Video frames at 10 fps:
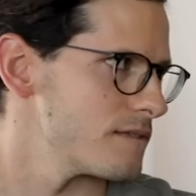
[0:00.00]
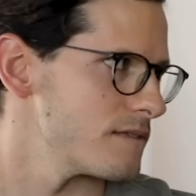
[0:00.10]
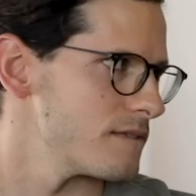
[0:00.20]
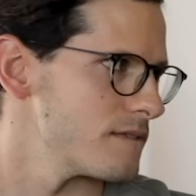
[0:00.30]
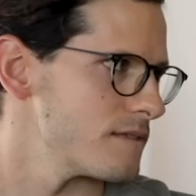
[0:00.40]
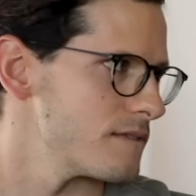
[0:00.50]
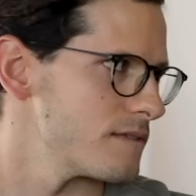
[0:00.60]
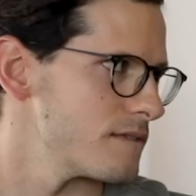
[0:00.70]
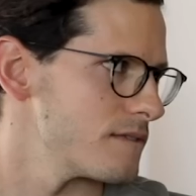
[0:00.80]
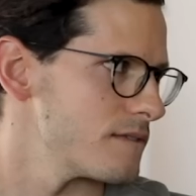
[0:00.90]

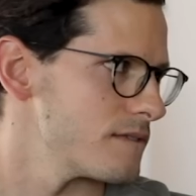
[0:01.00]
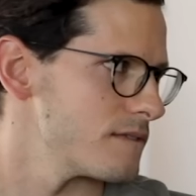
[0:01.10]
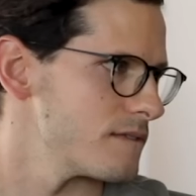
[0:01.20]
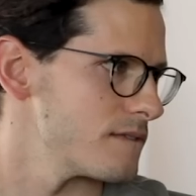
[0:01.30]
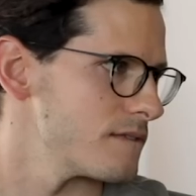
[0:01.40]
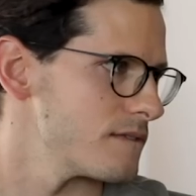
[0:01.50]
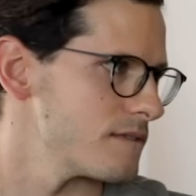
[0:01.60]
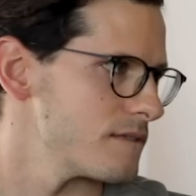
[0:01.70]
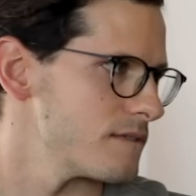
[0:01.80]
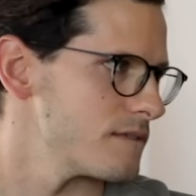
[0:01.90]

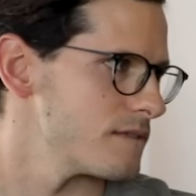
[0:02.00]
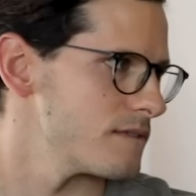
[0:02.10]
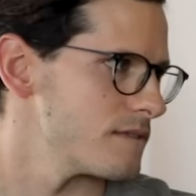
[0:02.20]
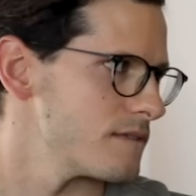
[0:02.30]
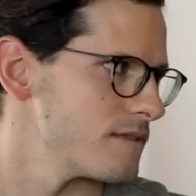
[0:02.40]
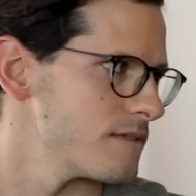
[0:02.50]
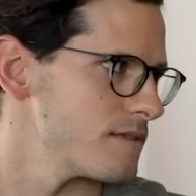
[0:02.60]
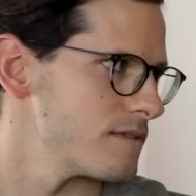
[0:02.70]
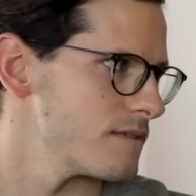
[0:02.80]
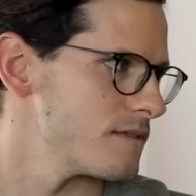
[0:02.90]

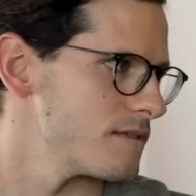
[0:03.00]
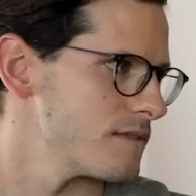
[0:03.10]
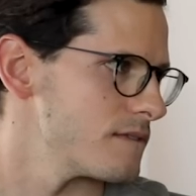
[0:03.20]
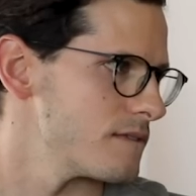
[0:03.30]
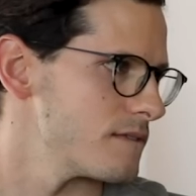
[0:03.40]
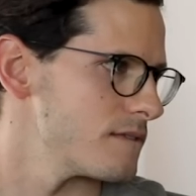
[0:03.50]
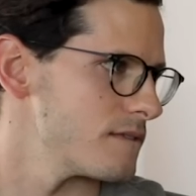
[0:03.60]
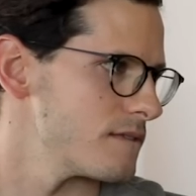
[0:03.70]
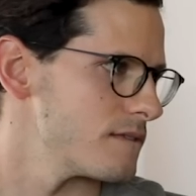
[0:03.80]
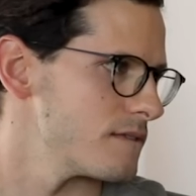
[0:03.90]

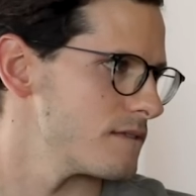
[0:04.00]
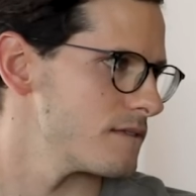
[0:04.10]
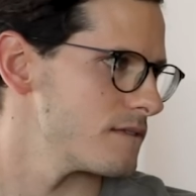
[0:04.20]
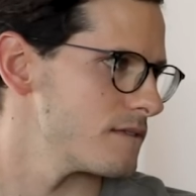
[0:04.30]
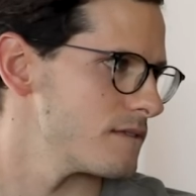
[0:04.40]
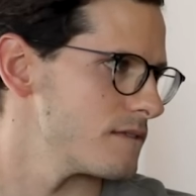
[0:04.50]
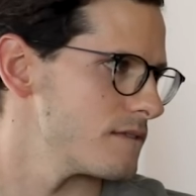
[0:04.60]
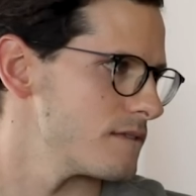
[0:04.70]
No words are spoken by the person on screen.